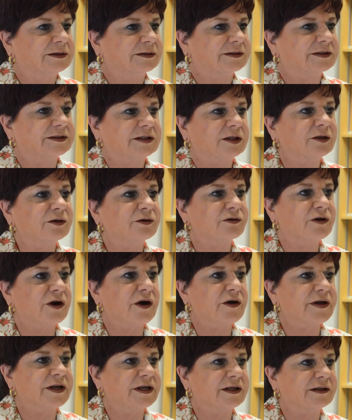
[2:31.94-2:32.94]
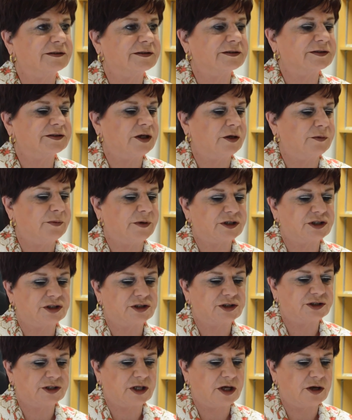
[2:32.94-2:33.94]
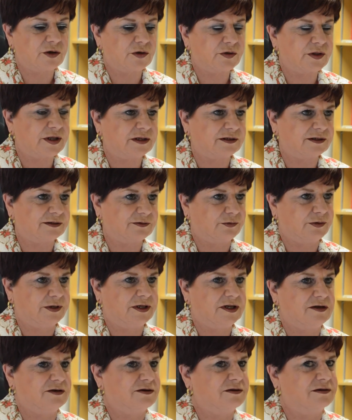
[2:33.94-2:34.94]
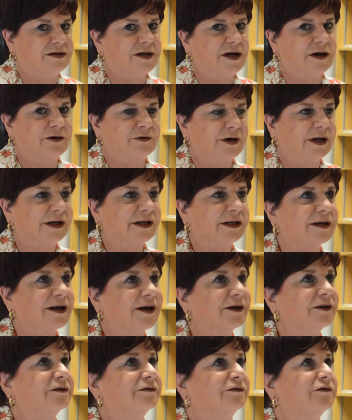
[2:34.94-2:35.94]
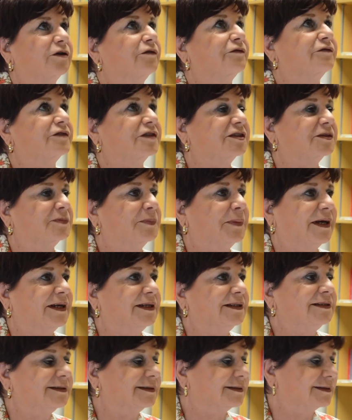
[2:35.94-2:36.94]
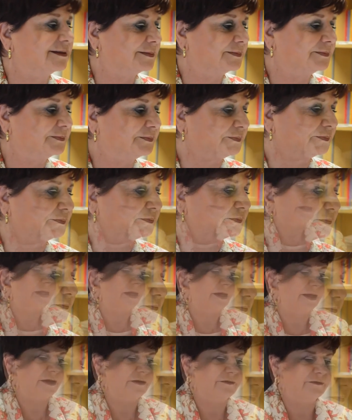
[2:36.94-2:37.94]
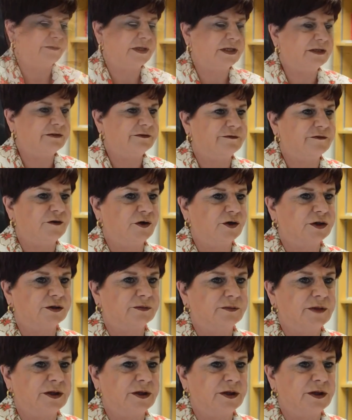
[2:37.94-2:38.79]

still growing, so much so that we are now running out of office space. I have many fond